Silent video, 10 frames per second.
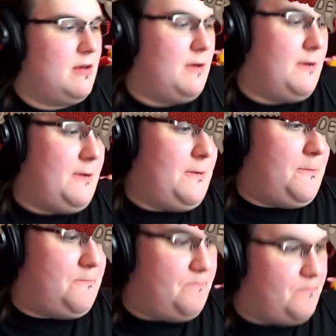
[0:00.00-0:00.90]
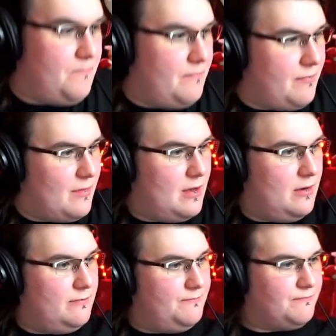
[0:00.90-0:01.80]

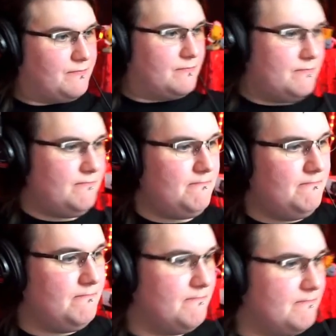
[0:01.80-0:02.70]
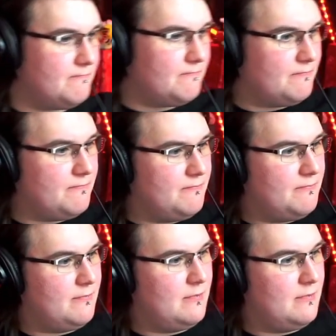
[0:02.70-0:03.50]
(no one is talking)